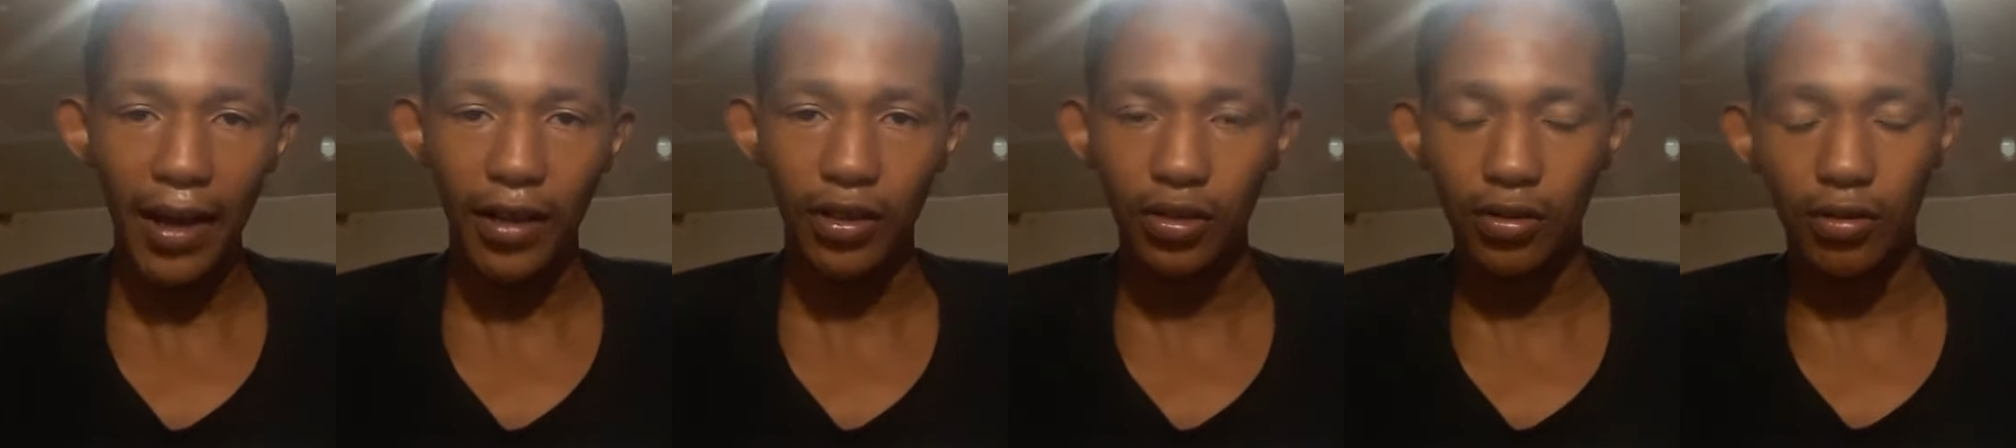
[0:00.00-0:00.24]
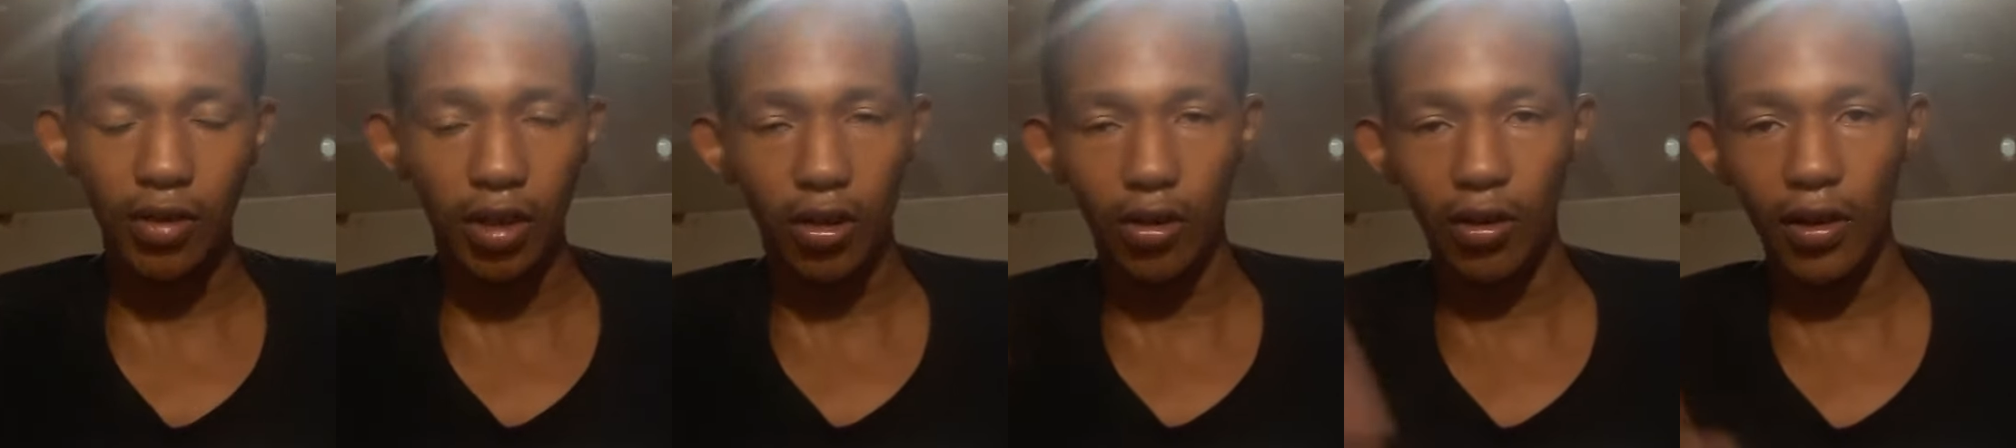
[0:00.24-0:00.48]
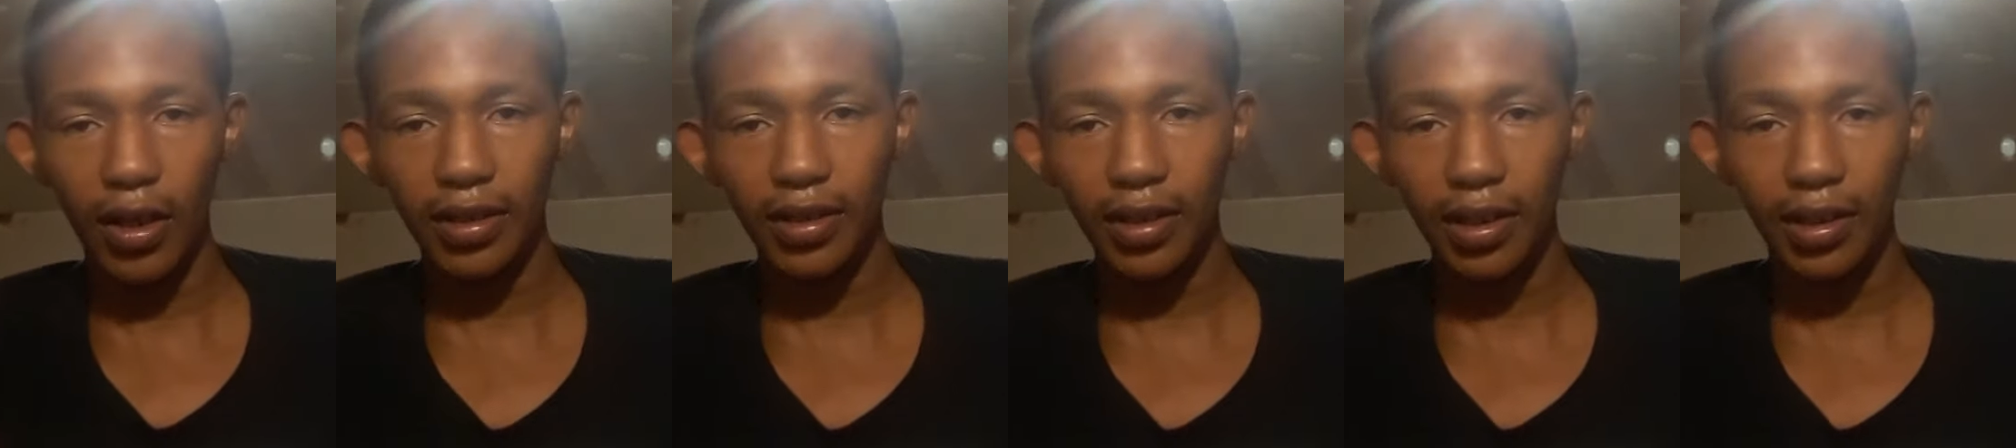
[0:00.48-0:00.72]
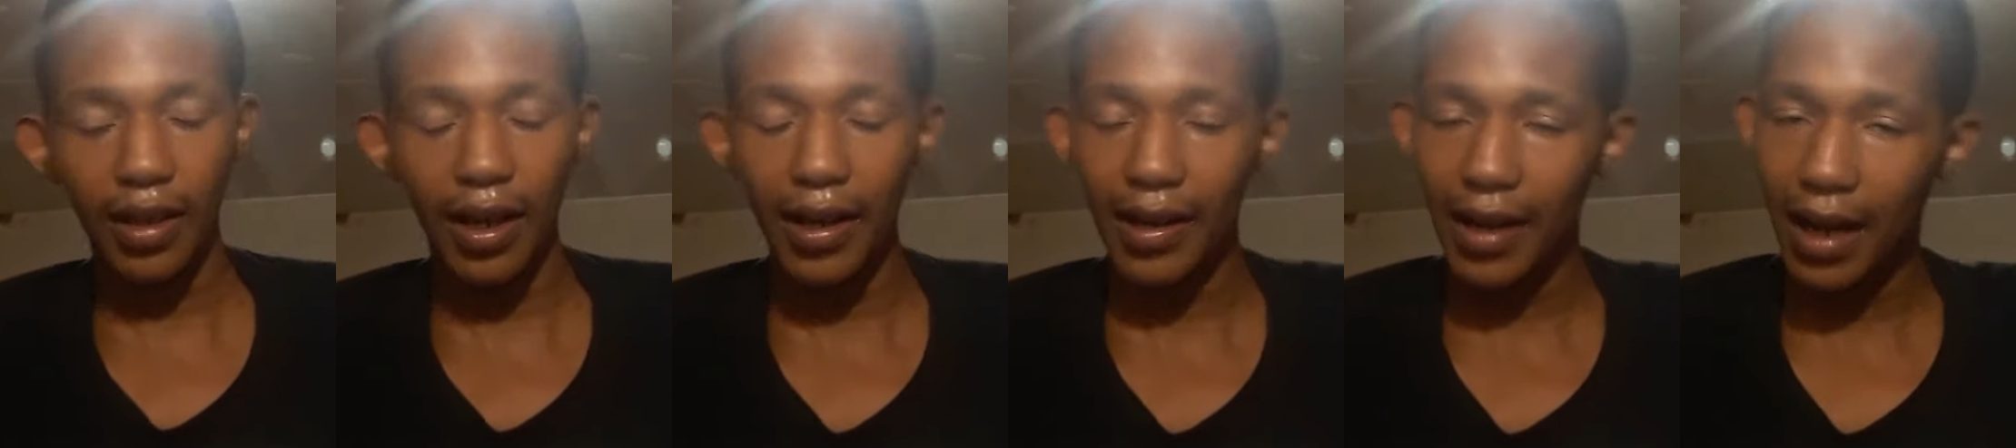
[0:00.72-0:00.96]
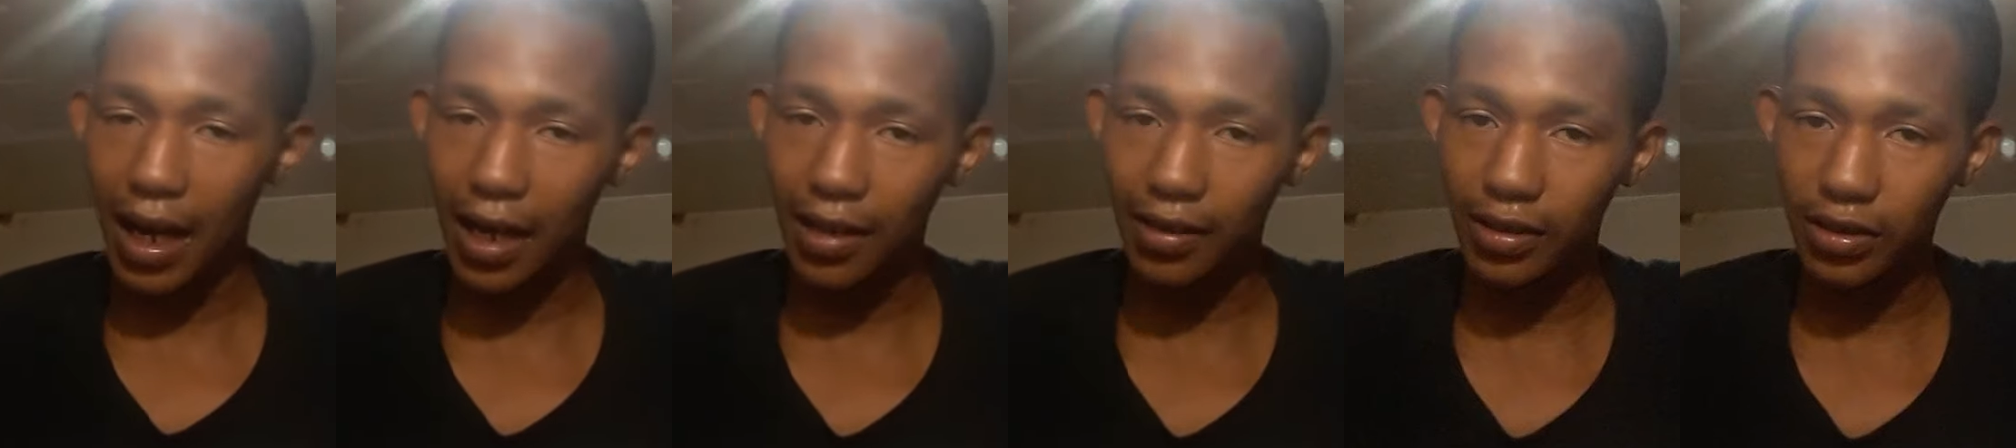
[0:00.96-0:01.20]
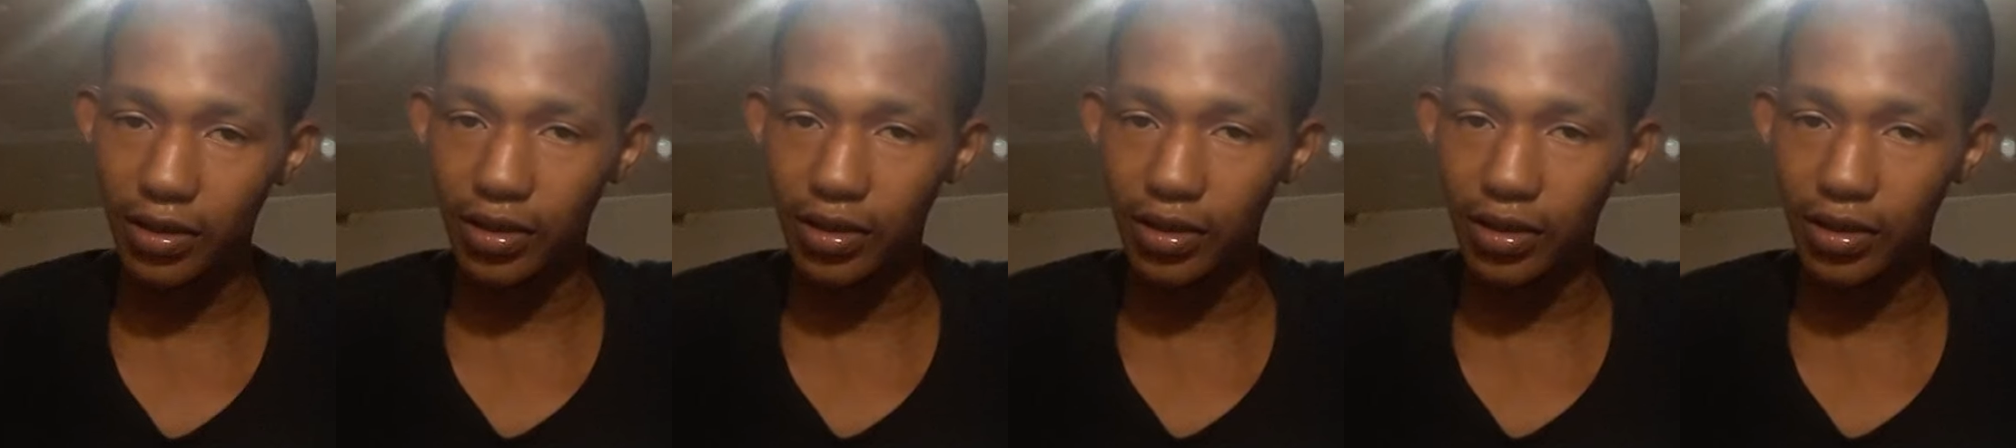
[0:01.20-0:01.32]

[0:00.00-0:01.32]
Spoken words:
like, how did you do it?